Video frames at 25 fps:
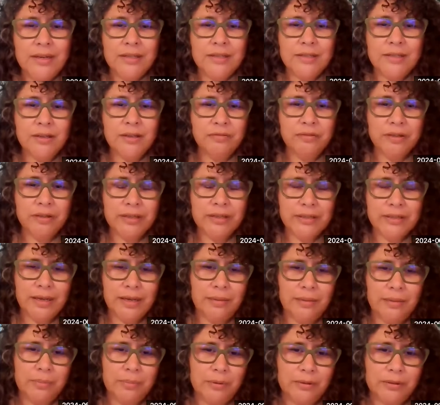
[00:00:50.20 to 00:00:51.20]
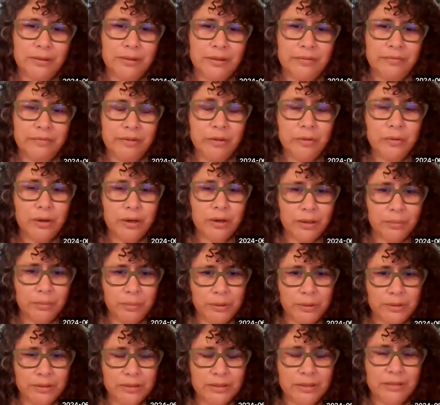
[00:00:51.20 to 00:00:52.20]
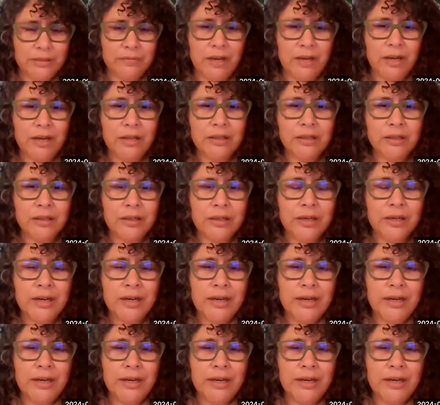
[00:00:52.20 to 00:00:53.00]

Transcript: So, for example, if you are a person of color,